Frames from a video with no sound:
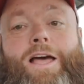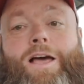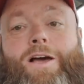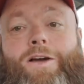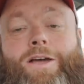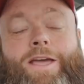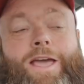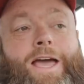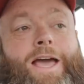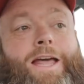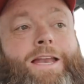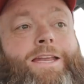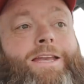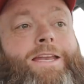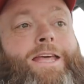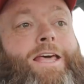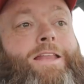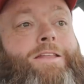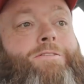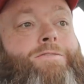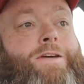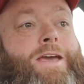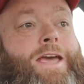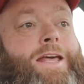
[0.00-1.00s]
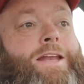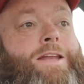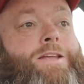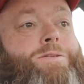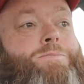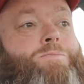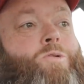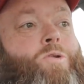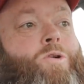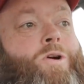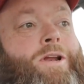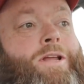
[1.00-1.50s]
Okay, I didn't have the van
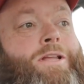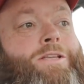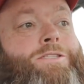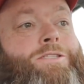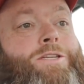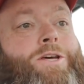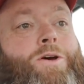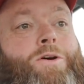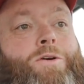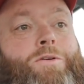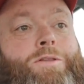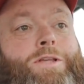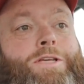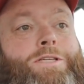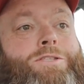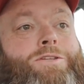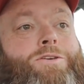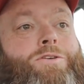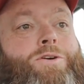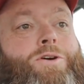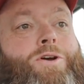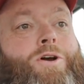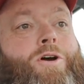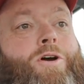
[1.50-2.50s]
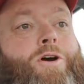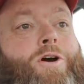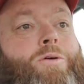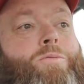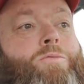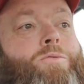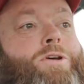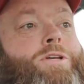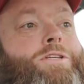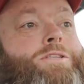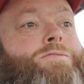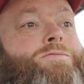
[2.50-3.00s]
this morning, so this little car
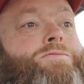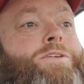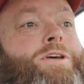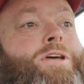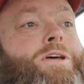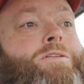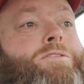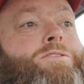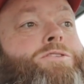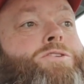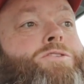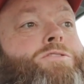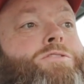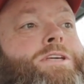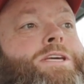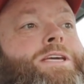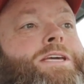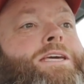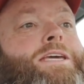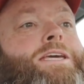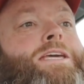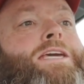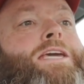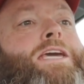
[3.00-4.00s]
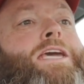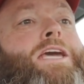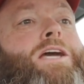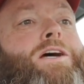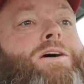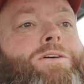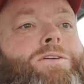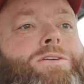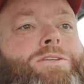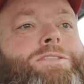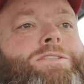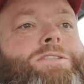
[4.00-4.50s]
was filled to the
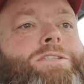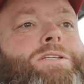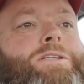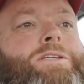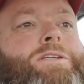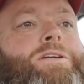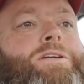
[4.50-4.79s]
gills